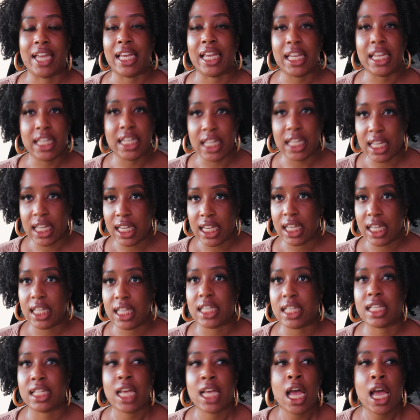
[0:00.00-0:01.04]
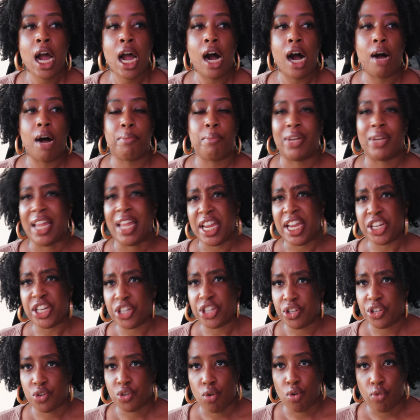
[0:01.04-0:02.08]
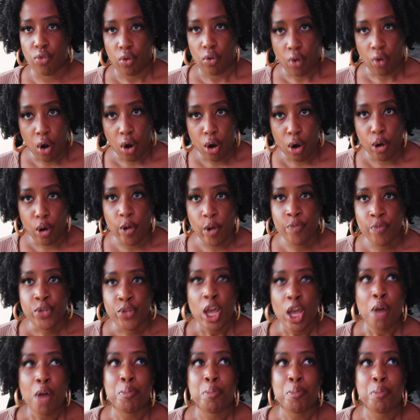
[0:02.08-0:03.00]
Indians, Asians overall.